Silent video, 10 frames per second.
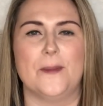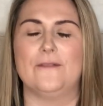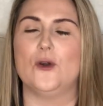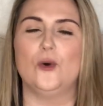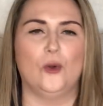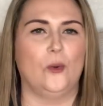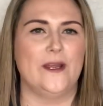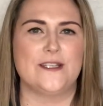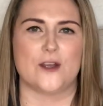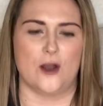I've
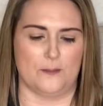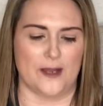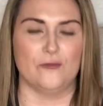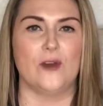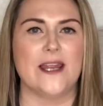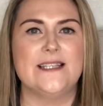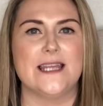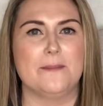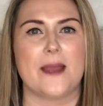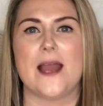always got my
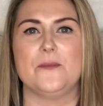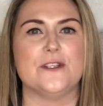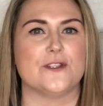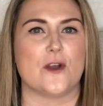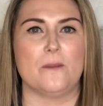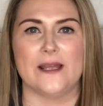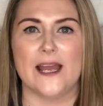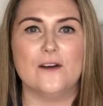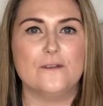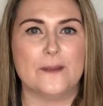writing mat which has got my
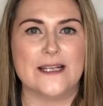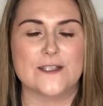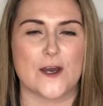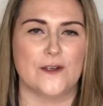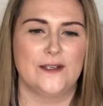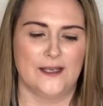alphabet on.